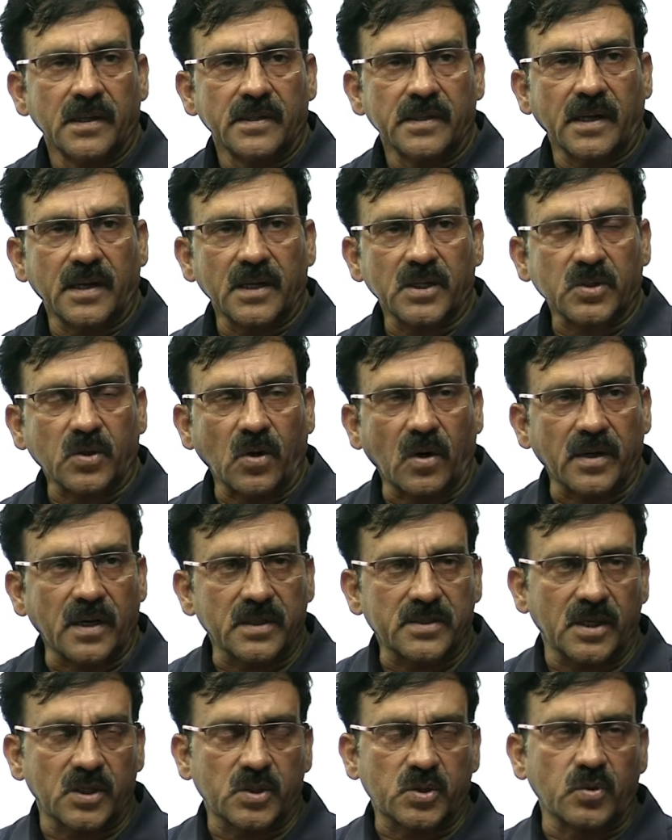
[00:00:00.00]
That is,
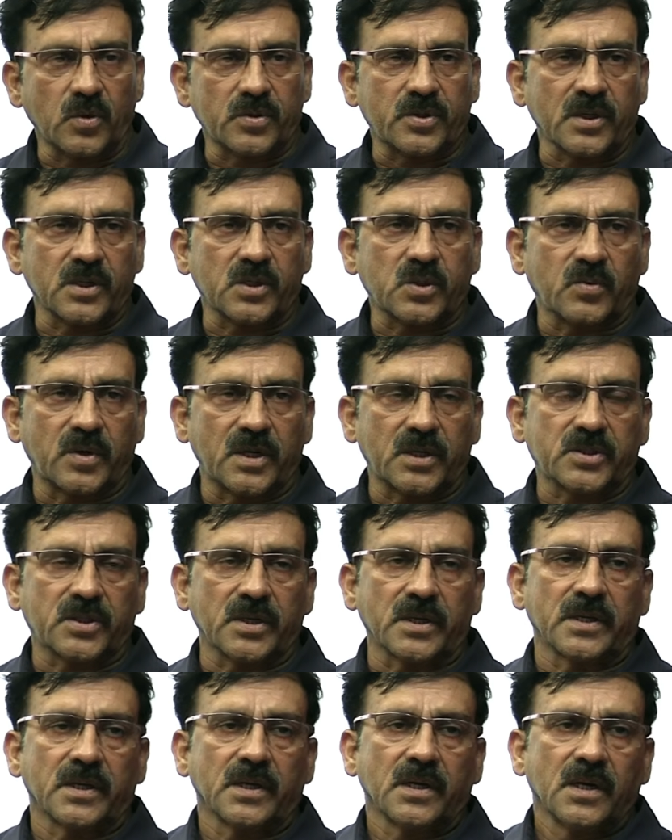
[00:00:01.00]
Congress is switching towards,
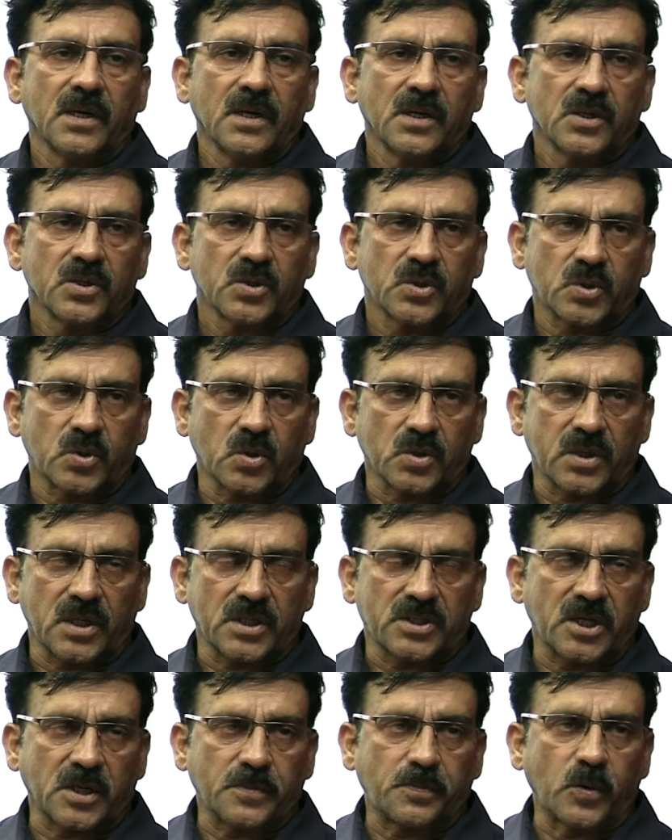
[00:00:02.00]
say,
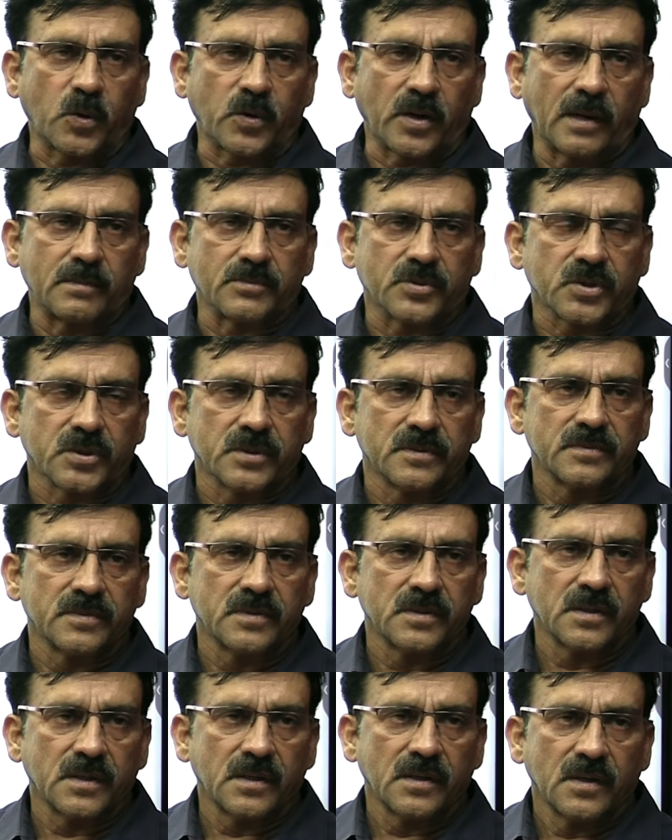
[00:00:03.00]
socialistic programs.
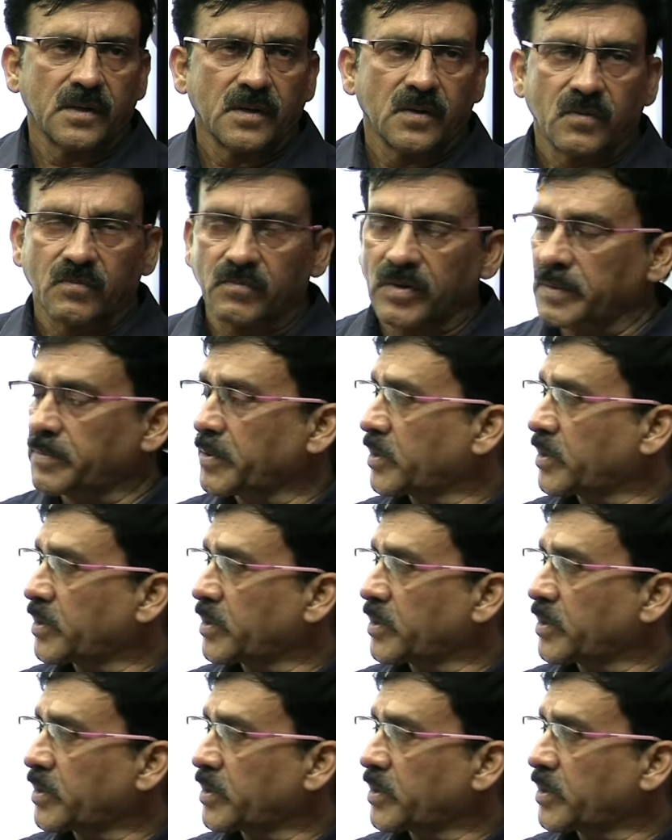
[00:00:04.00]
Why?